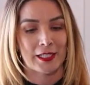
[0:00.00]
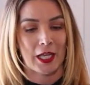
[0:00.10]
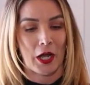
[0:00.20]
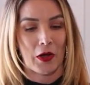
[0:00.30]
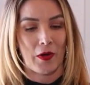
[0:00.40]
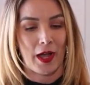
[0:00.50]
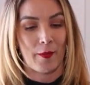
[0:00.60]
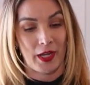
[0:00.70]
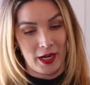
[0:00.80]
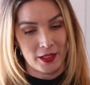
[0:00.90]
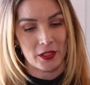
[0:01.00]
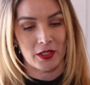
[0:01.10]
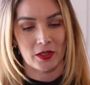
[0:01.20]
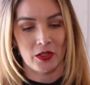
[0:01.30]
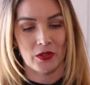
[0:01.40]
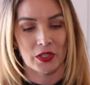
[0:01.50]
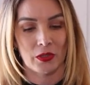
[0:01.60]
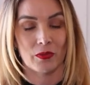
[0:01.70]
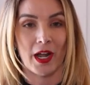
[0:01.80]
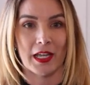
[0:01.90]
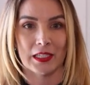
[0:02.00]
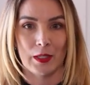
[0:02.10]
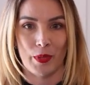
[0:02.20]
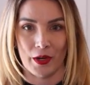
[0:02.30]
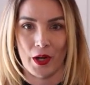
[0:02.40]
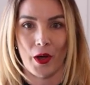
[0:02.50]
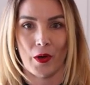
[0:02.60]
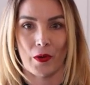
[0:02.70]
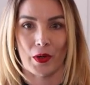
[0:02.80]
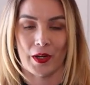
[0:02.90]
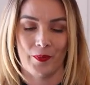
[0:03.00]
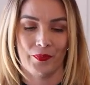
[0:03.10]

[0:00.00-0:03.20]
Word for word: So, um, and also it's used to write and debug code.